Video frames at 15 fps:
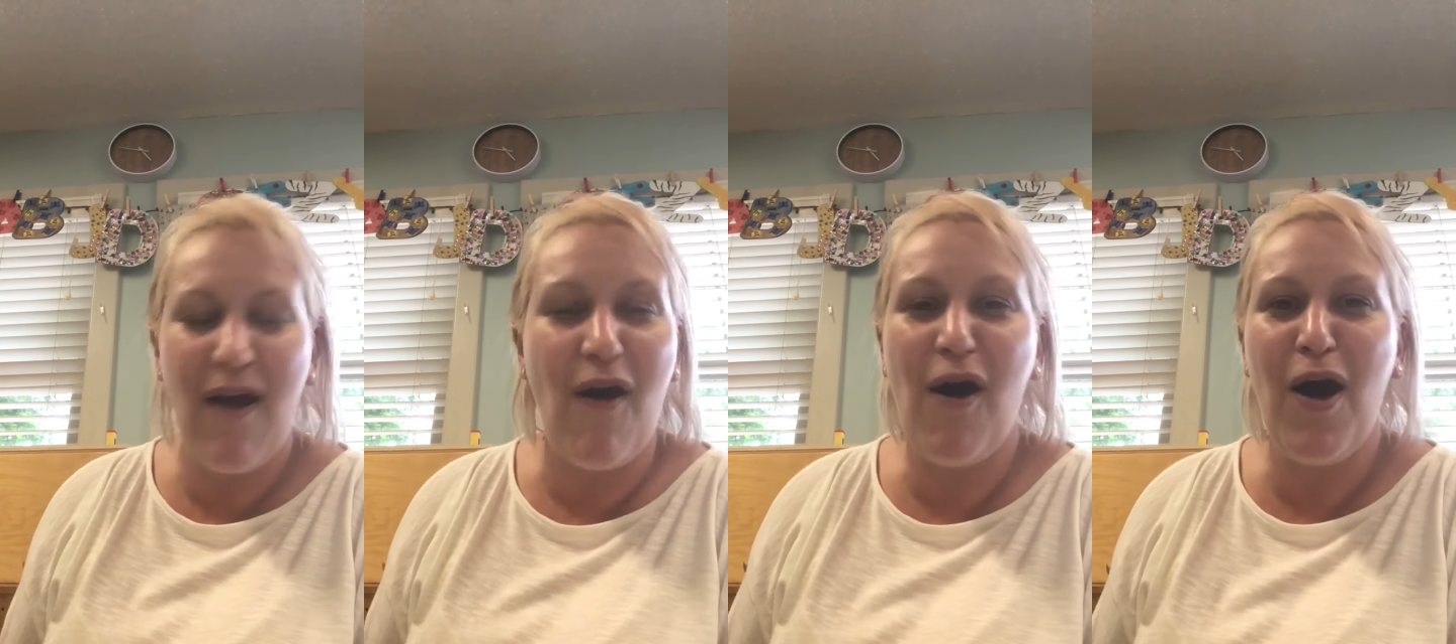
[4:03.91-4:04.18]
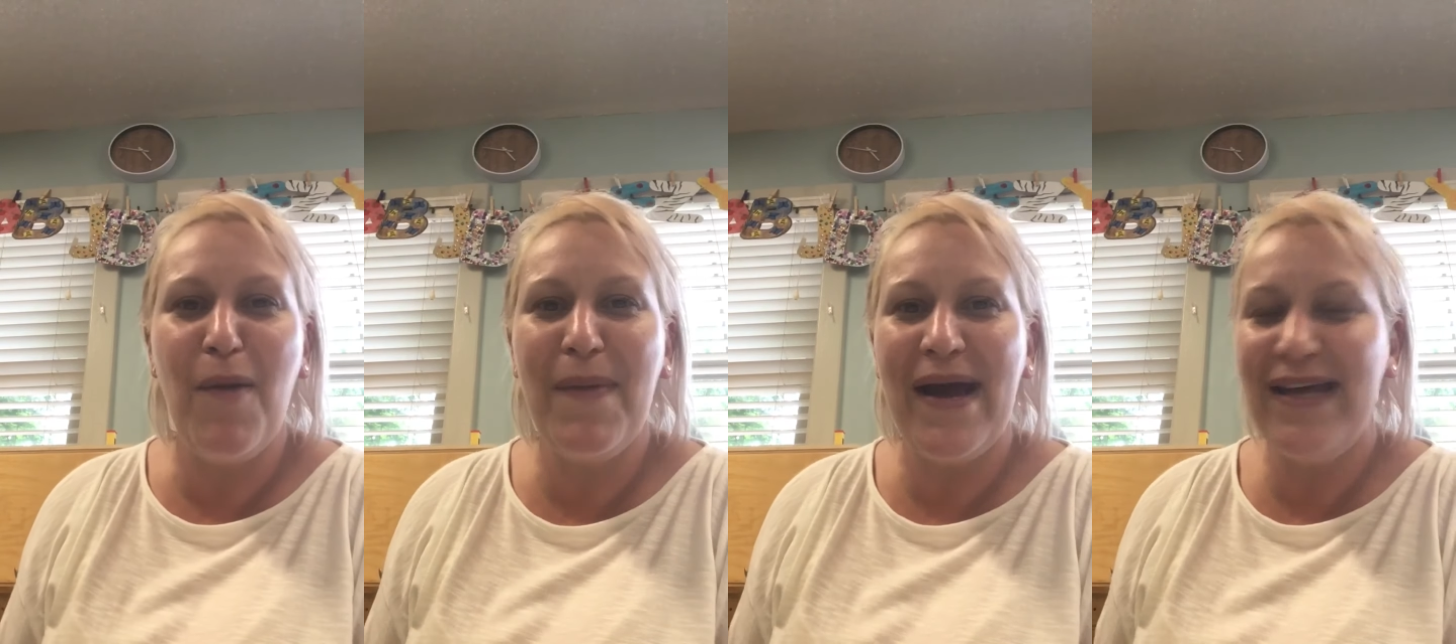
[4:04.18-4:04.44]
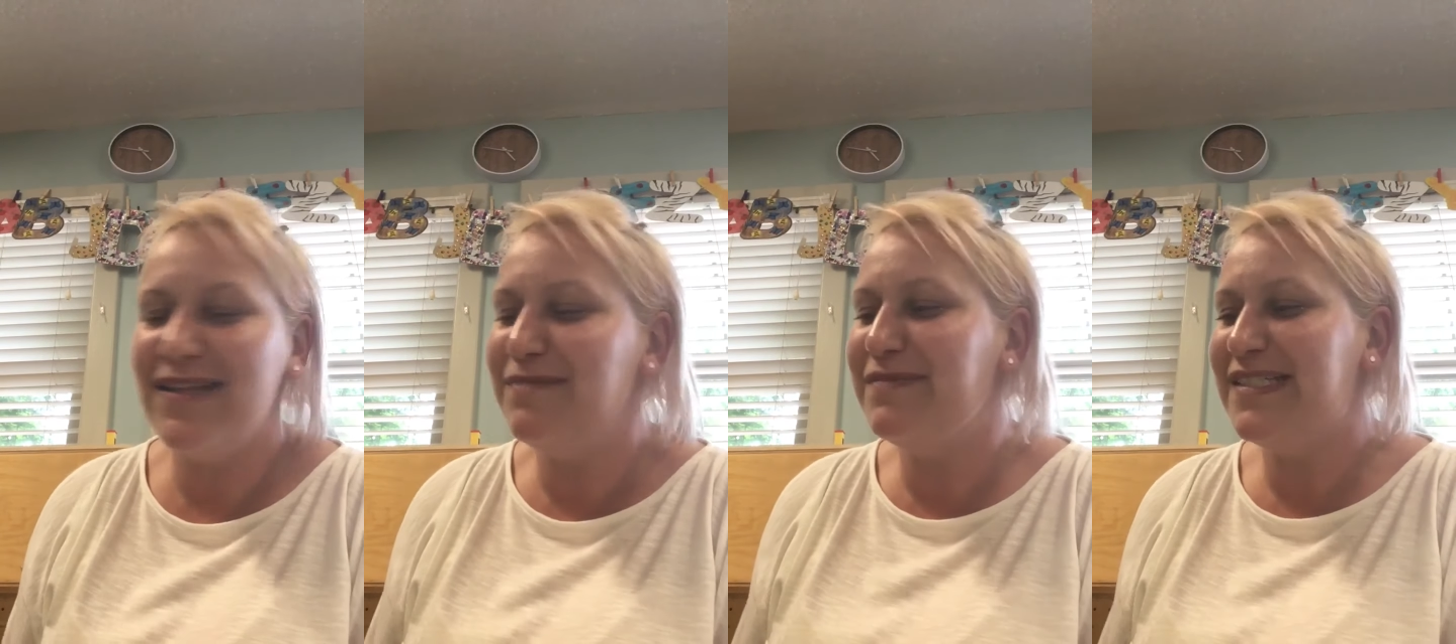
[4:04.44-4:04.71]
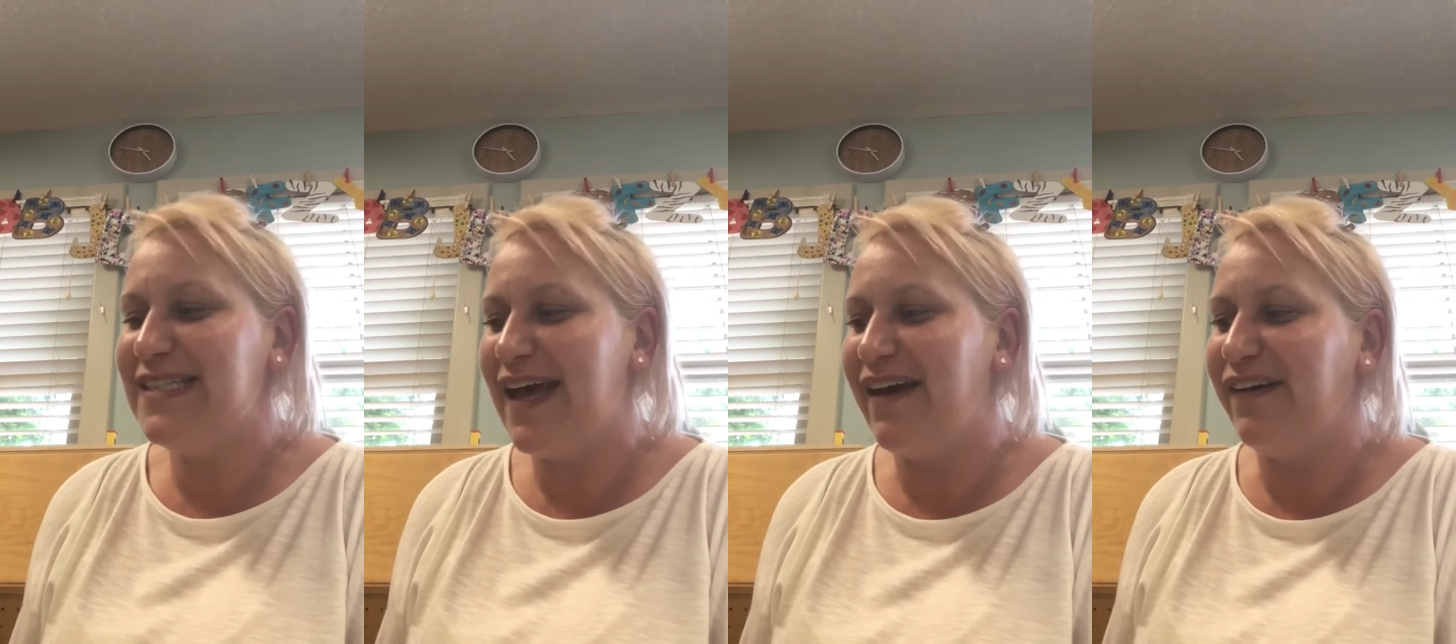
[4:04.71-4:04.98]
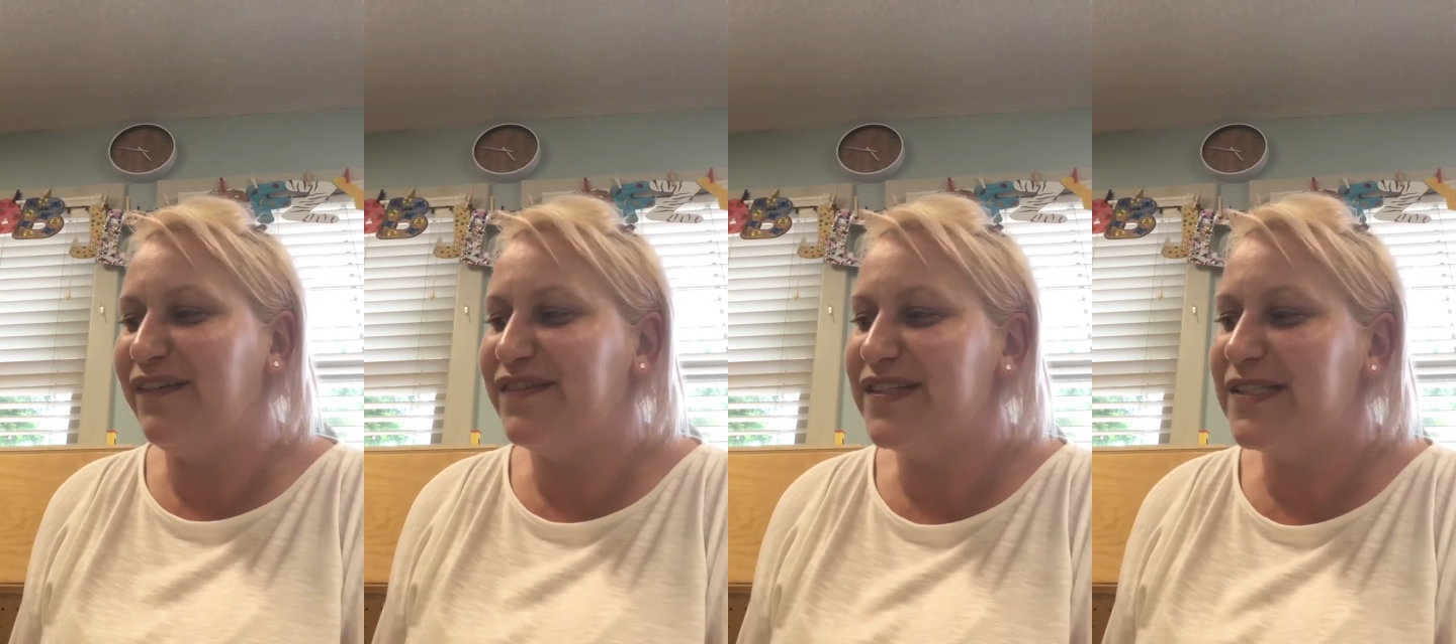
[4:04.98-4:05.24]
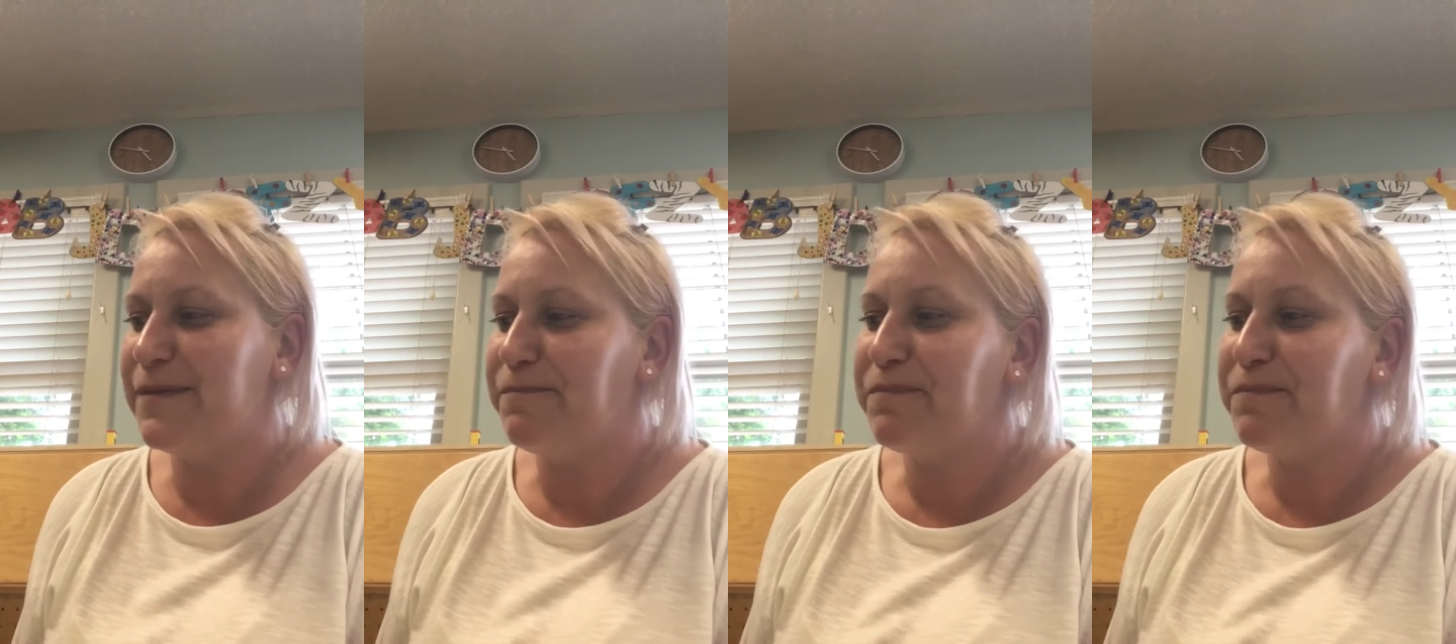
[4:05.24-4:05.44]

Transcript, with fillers: all by themselves.